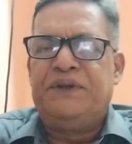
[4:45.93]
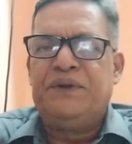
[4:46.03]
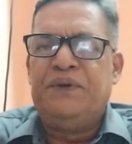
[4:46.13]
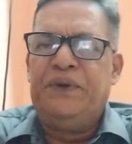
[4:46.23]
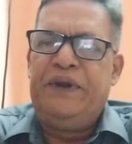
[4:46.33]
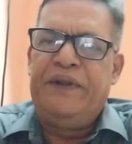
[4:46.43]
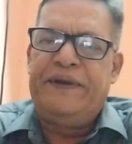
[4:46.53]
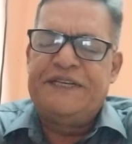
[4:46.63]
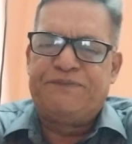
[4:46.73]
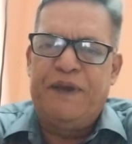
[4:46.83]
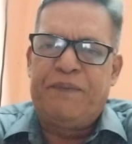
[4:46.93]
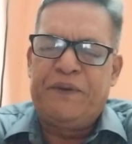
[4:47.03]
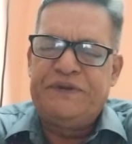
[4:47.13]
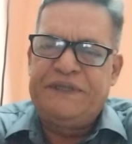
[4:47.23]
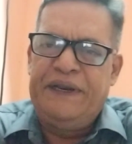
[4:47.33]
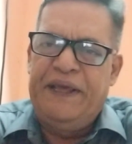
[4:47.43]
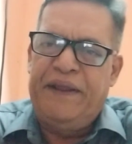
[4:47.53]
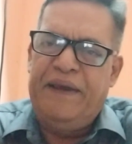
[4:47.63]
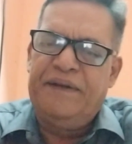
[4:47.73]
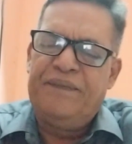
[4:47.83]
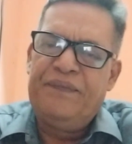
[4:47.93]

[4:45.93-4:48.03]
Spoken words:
to go into the test paper question area,